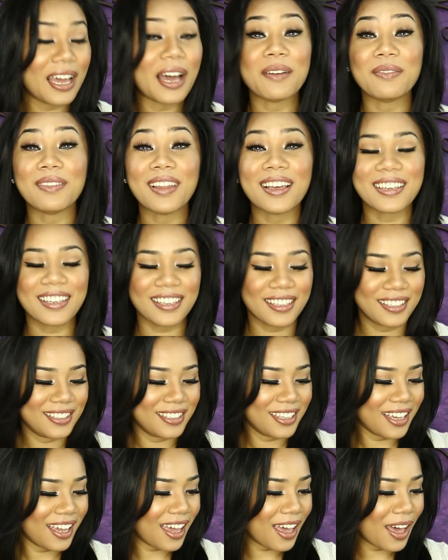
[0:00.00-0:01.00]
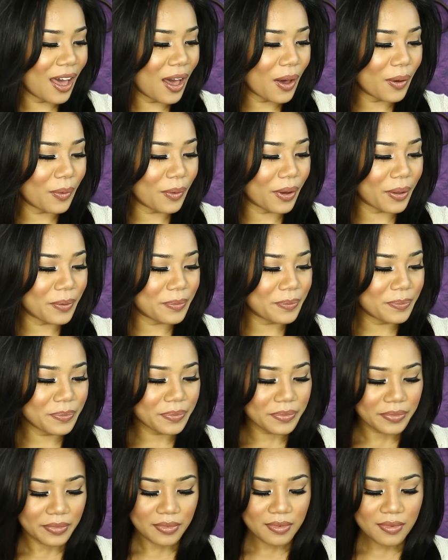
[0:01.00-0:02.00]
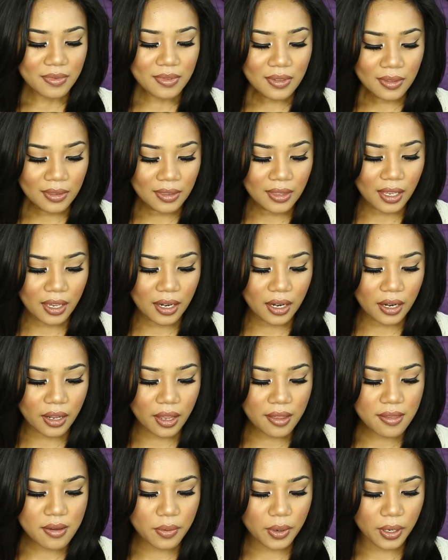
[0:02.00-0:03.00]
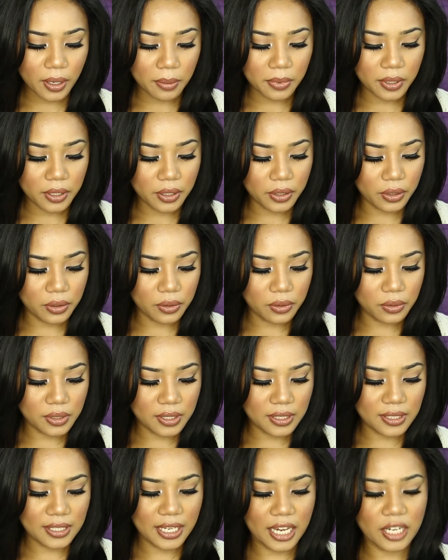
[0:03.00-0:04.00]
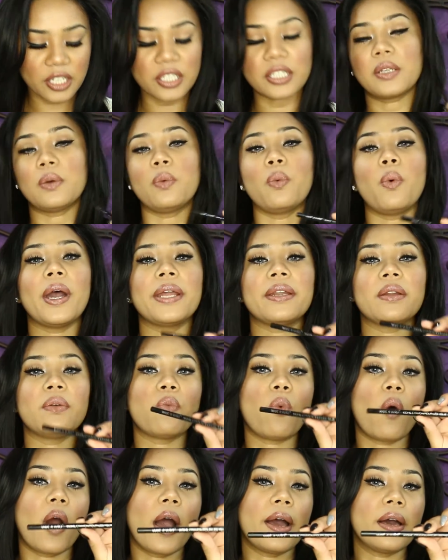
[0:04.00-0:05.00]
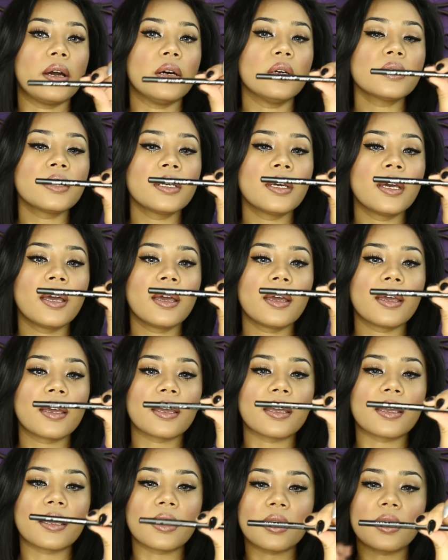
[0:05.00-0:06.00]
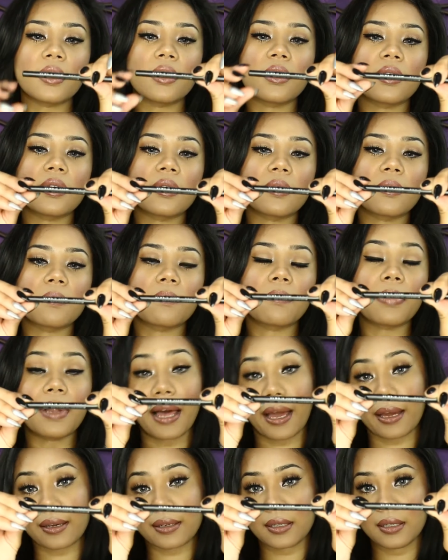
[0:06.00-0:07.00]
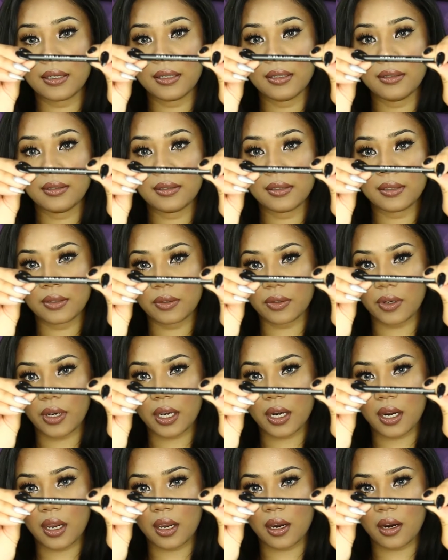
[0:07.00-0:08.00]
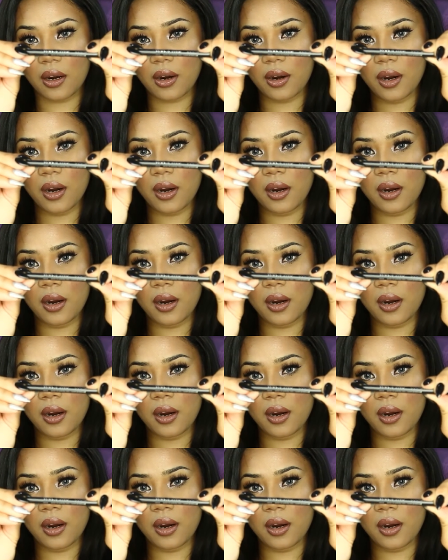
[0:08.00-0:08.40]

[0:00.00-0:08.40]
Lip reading: I'm lucky. Well, and another one I'm going to use is actually Wet n Wild in black right here.